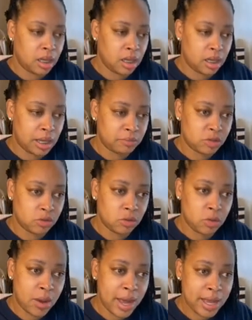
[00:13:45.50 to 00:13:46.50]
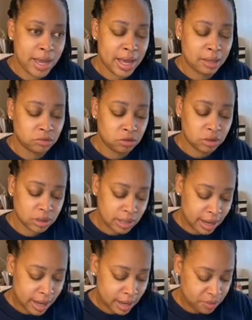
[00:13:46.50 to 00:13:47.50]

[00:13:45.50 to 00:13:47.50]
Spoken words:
I'm too quiet, I'm too shy.